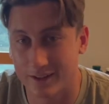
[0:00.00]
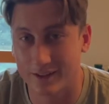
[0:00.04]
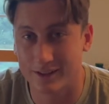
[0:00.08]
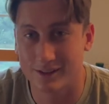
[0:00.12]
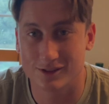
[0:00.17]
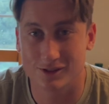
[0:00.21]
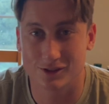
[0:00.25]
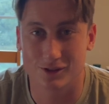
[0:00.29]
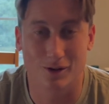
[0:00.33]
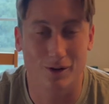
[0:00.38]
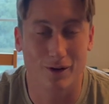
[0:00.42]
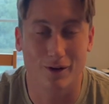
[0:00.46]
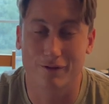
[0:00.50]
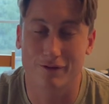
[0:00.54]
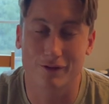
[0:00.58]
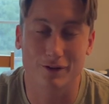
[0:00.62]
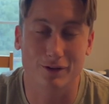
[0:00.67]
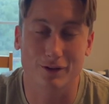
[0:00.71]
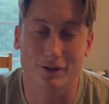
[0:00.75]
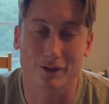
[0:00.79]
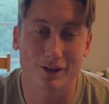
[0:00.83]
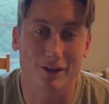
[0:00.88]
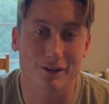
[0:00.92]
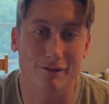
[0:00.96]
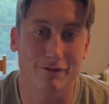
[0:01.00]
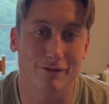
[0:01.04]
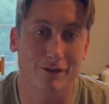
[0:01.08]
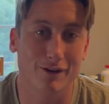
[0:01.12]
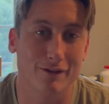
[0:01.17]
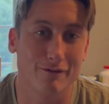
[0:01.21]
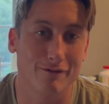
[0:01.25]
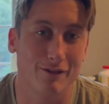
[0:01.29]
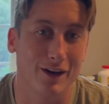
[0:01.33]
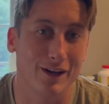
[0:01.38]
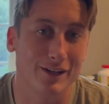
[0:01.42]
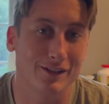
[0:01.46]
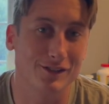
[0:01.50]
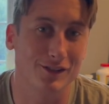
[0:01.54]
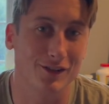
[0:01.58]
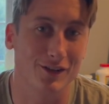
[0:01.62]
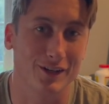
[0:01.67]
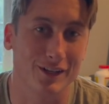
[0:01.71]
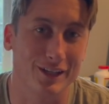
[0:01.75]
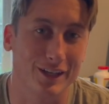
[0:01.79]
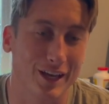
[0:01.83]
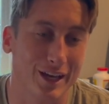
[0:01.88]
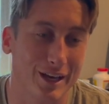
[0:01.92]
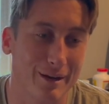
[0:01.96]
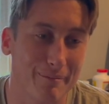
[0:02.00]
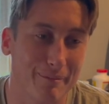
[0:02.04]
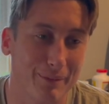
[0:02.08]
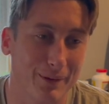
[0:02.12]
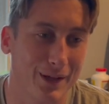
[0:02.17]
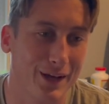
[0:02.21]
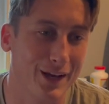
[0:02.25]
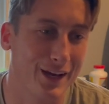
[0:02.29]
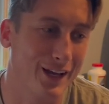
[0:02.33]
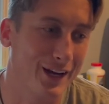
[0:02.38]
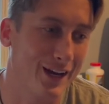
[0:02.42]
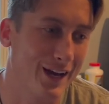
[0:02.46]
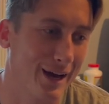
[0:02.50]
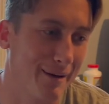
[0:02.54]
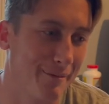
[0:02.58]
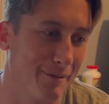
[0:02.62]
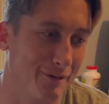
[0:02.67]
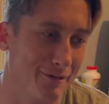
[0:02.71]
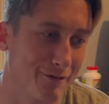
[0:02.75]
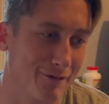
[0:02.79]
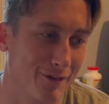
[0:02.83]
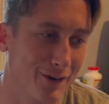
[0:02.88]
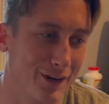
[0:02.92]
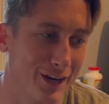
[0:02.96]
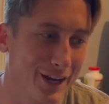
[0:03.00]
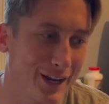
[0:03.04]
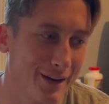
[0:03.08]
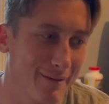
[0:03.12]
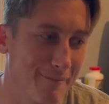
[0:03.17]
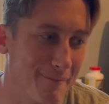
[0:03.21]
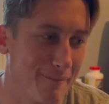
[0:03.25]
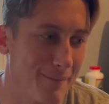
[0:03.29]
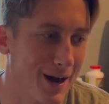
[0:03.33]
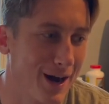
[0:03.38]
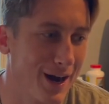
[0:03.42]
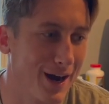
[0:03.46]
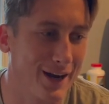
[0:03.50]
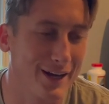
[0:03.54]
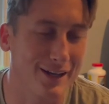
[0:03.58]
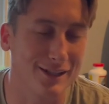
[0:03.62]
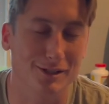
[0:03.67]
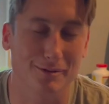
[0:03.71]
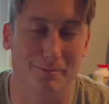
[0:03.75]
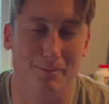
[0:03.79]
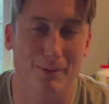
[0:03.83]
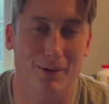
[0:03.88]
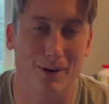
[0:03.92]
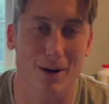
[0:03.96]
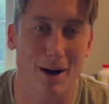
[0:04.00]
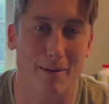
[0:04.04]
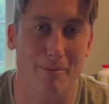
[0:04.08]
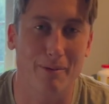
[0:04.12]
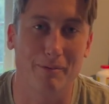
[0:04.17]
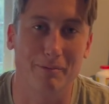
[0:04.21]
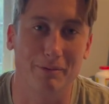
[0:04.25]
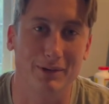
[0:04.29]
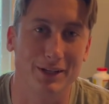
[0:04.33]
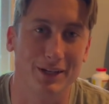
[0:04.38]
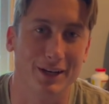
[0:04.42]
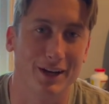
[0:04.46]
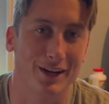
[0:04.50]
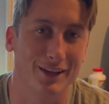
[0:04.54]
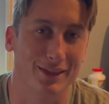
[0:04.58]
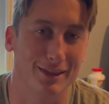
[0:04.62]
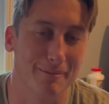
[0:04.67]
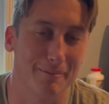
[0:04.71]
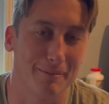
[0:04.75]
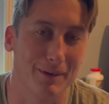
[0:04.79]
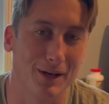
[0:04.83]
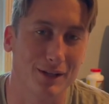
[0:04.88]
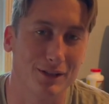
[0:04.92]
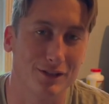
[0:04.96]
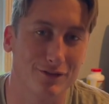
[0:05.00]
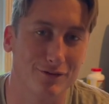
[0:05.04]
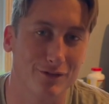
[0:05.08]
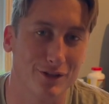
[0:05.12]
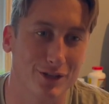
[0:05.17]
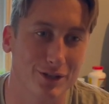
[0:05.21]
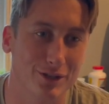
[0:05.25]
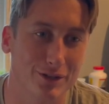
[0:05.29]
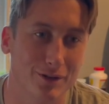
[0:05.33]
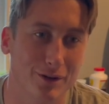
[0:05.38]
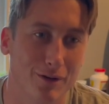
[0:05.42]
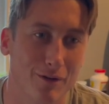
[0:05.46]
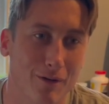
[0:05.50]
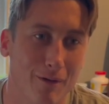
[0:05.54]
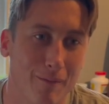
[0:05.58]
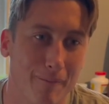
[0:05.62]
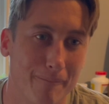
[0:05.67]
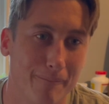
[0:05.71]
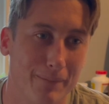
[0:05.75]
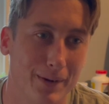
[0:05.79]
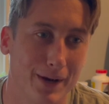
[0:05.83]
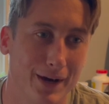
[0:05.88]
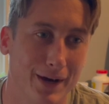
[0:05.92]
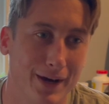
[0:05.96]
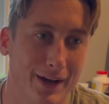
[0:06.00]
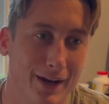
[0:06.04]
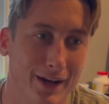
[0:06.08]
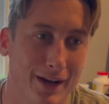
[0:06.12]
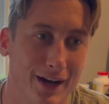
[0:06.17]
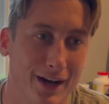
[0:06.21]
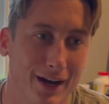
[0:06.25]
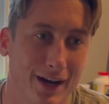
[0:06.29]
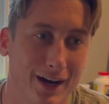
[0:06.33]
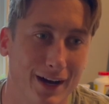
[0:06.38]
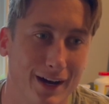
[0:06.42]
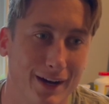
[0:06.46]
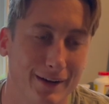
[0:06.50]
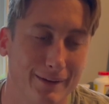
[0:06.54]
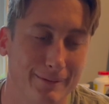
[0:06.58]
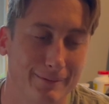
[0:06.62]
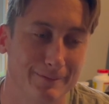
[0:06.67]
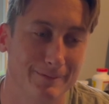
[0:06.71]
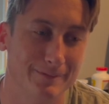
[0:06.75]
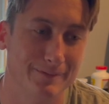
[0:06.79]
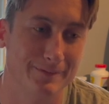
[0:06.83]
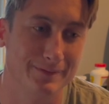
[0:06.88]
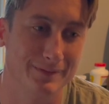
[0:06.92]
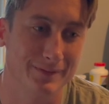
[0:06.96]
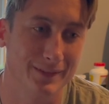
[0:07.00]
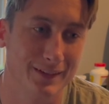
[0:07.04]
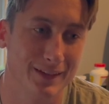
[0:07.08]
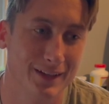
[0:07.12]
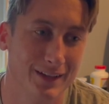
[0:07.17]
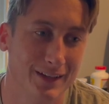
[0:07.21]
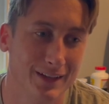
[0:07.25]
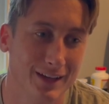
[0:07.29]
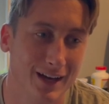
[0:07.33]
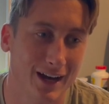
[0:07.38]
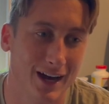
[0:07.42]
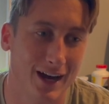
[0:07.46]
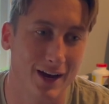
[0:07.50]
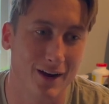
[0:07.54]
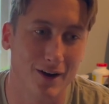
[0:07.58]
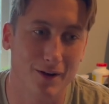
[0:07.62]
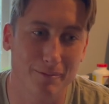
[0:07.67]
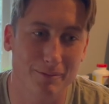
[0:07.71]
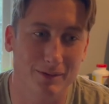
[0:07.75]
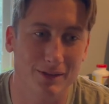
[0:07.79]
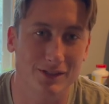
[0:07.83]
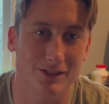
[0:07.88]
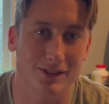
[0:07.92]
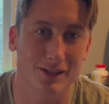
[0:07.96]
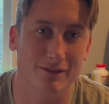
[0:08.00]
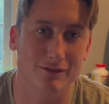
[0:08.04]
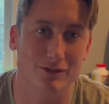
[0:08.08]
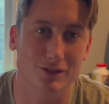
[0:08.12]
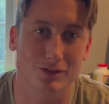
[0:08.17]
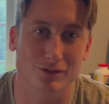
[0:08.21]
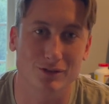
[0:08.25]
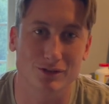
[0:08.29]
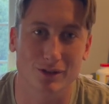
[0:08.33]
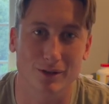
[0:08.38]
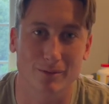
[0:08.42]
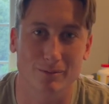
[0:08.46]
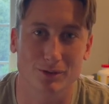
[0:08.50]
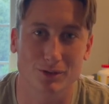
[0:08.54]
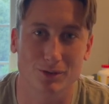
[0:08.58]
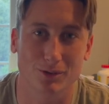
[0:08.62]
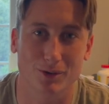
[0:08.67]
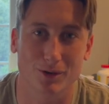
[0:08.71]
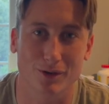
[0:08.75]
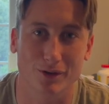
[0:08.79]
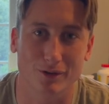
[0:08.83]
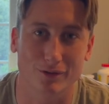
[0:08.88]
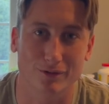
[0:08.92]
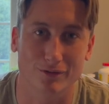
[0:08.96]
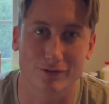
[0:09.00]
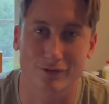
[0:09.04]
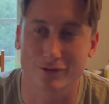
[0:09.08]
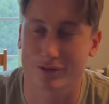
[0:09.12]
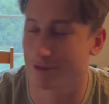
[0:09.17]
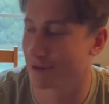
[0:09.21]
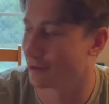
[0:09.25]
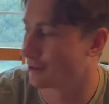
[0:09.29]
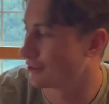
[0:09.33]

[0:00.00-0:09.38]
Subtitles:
So if you're looking for advice on a game plan, I'm afraid mine is probably not the best for you, but I hope this gives you some sort of